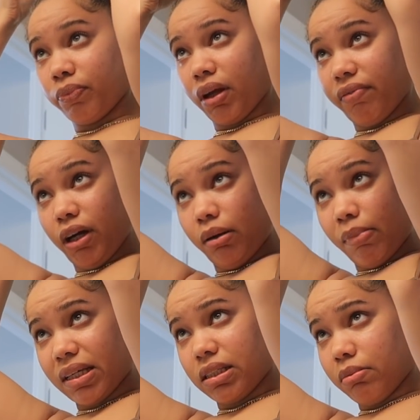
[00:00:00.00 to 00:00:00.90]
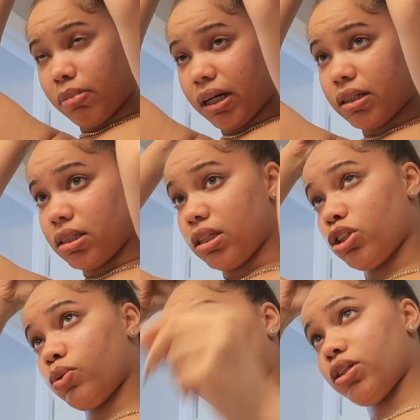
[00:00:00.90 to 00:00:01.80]
a very messy bun
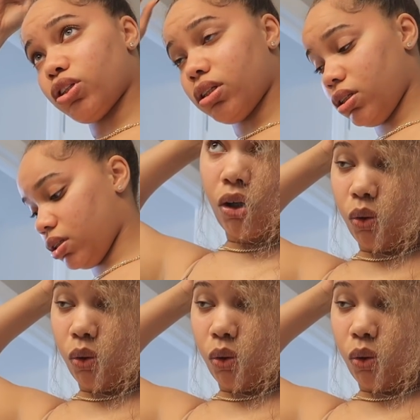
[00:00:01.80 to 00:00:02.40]
situation.